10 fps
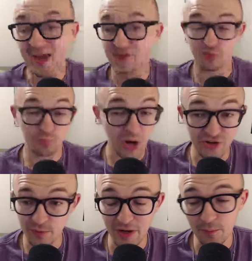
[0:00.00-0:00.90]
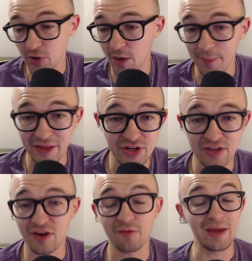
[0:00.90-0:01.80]
Is this pressure being put on by the
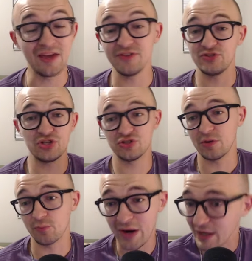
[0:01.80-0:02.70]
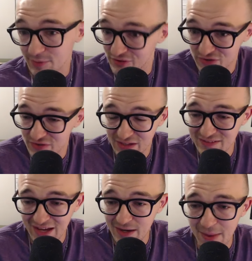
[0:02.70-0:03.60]
Chinese government? Is this just some random decision they
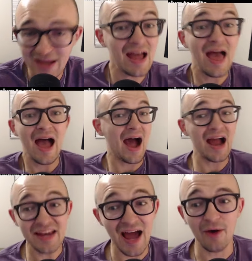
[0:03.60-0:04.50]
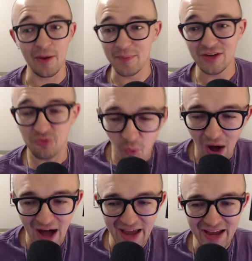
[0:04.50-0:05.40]
decided to make? I doubt it because
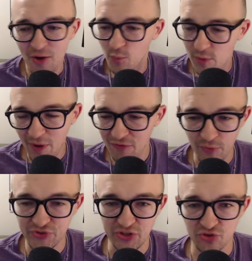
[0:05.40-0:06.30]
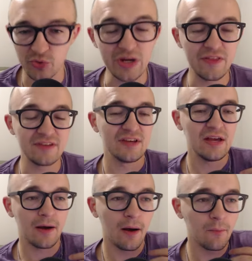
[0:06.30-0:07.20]
why would Buff One Six Three this
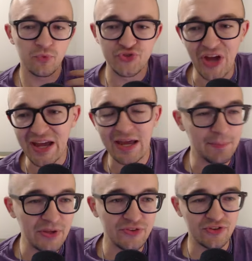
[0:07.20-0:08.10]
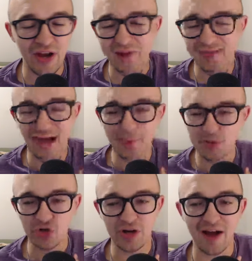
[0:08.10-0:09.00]
uh, site and business that has an
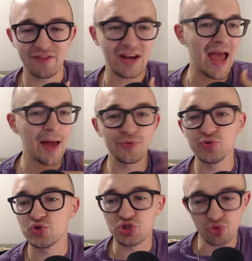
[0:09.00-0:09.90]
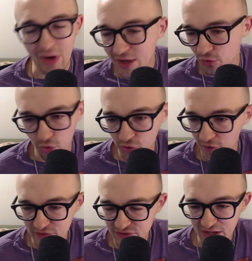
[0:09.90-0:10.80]
opportunity to have an absolute stranglehold
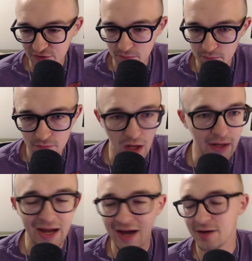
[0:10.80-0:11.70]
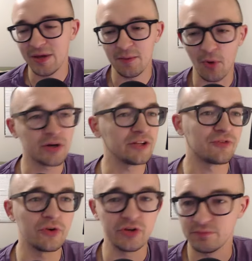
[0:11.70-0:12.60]
on the CS economy economy and markets
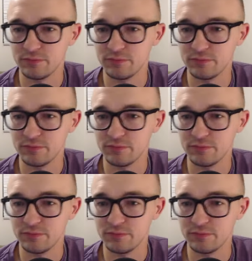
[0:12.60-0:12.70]
for